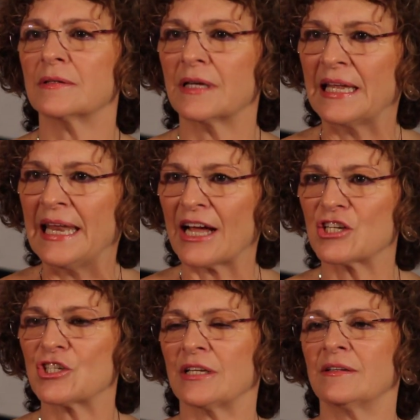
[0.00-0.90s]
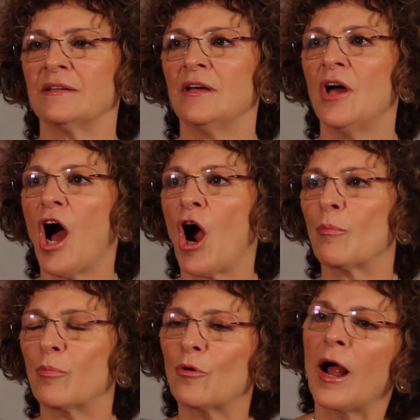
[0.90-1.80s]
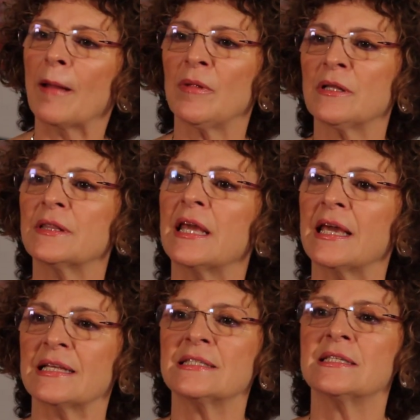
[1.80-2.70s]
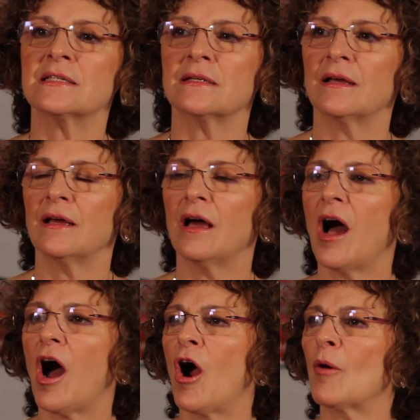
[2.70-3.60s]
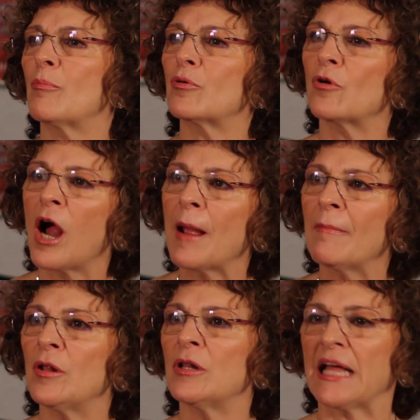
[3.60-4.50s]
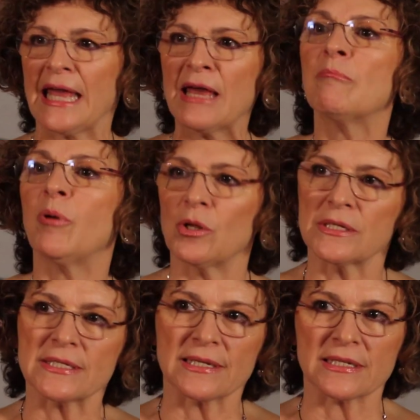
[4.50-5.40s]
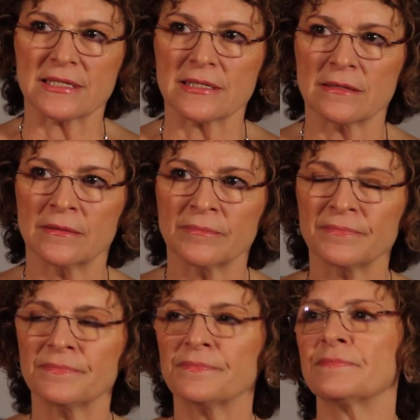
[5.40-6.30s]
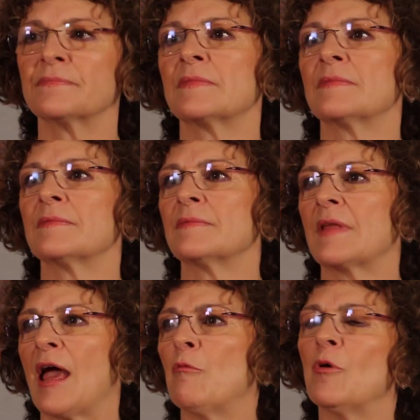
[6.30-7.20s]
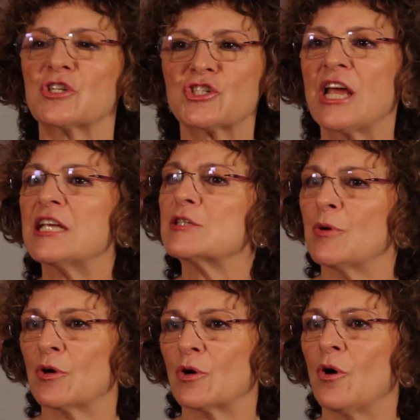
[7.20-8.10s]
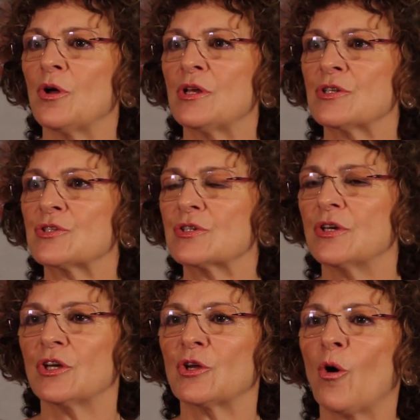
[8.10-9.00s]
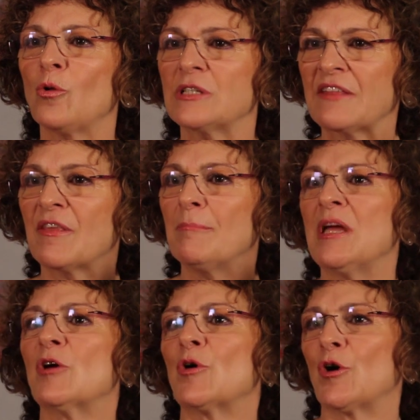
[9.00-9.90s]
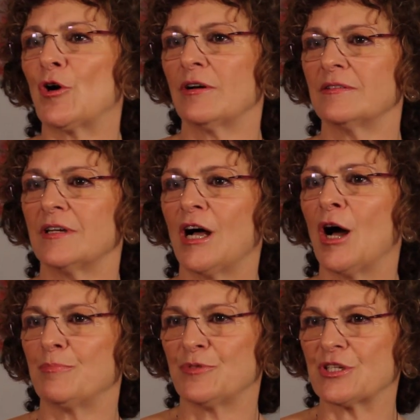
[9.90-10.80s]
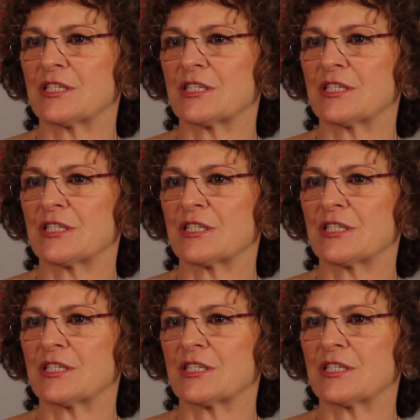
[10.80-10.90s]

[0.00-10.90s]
connection, our primal needs, our primal impulses, and what Shakespeare calls holding the mirror up to